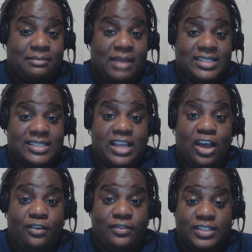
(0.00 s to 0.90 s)
to
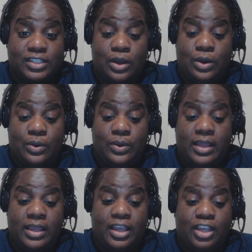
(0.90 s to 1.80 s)
myself. So
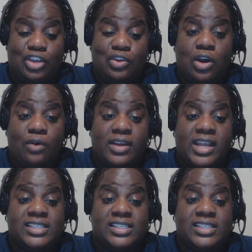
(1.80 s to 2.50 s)
you don't